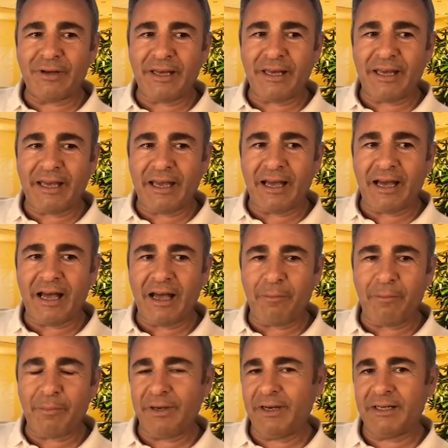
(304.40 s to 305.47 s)

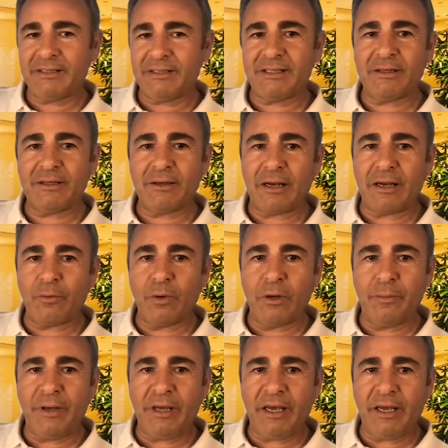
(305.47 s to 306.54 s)
happiness and
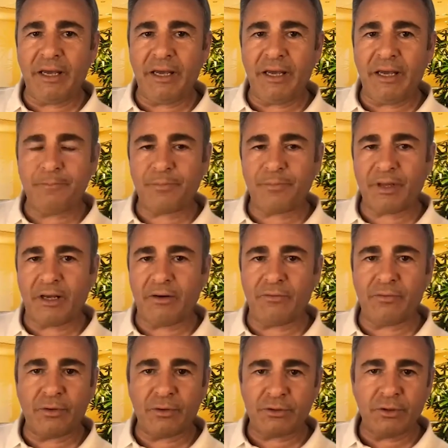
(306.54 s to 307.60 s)
well-being, and
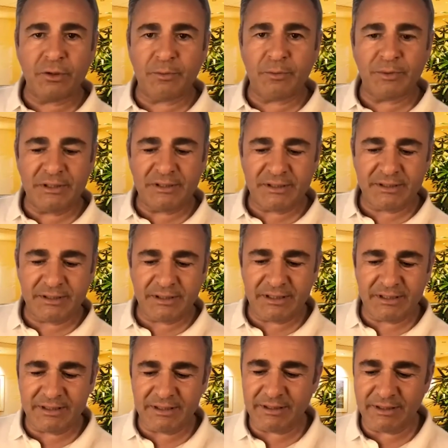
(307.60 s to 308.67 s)
of course, hope
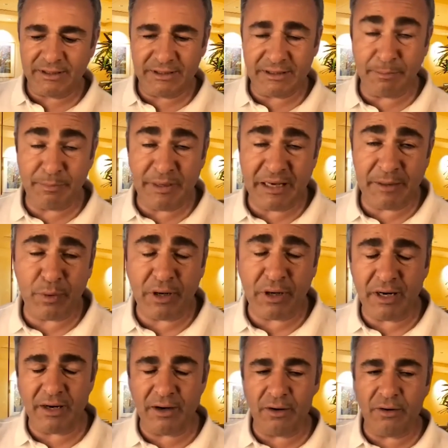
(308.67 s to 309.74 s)
is a big
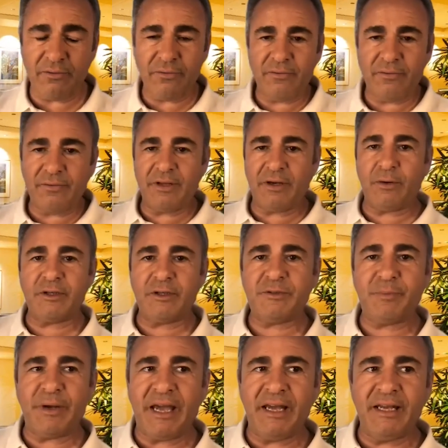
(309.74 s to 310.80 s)
part of the whole
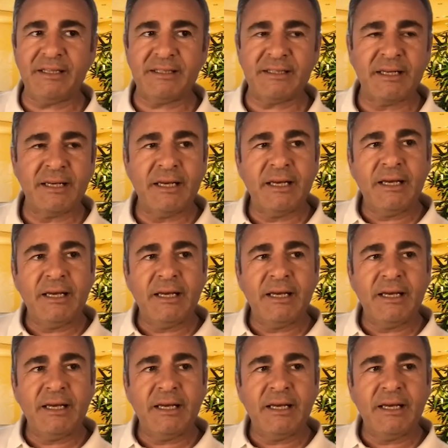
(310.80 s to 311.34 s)
space.